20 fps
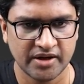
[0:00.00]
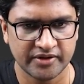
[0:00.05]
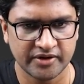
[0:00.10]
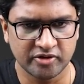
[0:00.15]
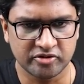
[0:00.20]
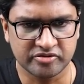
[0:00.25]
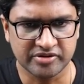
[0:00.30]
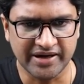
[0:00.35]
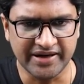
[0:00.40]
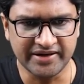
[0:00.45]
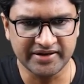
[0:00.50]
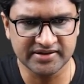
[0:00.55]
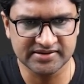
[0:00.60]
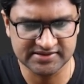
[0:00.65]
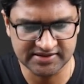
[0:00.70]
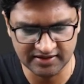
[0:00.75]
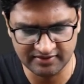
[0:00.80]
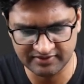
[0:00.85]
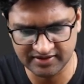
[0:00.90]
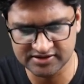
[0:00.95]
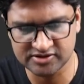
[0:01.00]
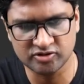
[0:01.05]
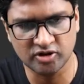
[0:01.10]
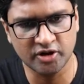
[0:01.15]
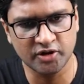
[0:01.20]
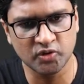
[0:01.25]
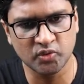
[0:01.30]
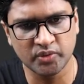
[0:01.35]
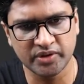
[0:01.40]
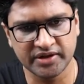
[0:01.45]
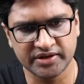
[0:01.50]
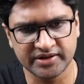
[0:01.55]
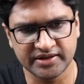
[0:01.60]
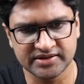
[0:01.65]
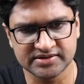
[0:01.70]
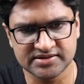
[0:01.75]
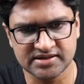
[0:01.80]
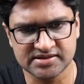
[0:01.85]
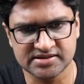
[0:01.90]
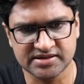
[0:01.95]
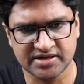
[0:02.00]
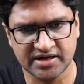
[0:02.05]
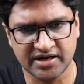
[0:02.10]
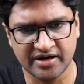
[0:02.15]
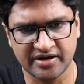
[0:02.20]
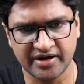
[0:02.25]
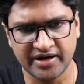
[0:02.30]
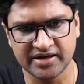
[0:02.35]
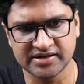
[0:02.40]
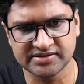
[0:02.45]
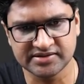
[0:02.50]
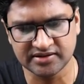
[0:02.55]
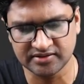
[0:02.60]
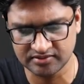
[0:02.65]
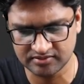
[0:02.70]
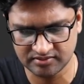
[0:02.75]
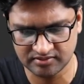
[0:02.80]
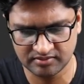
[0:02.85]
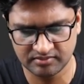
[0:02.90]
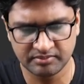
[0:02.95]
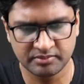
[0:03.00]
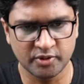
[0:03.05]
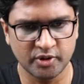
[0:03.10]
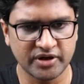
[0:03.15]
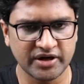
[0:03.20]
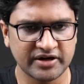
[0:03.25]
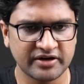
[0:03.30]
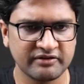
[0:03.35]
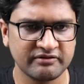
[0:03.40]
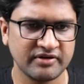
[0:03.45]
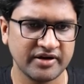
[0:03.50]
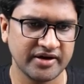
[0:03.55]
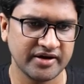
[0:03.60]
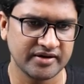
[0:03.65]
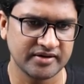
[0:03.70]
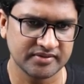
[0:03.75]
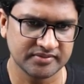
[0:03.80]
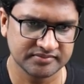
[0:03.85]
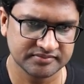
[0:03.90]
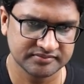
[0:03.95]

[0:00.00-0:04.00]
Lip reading: The try in itself does not do anything, it just creates a protective layer.